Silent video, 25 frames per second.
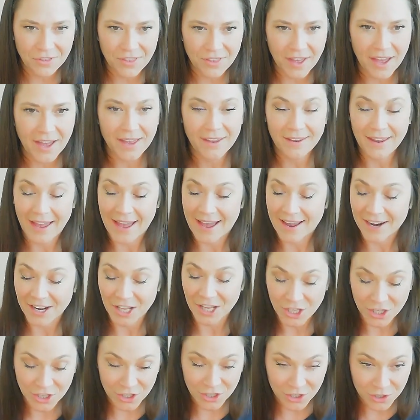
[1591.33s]
that had
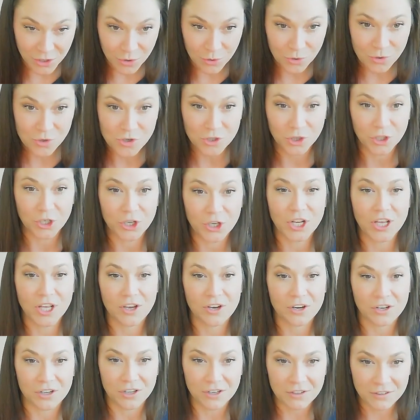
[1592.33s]
a huge learning
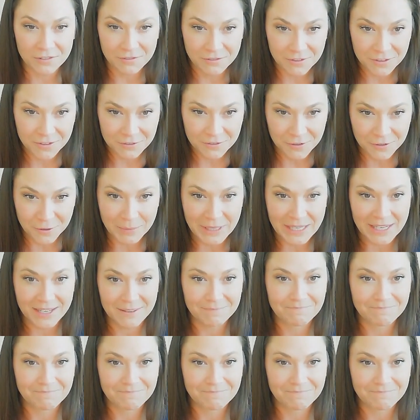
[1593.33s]
curve for me.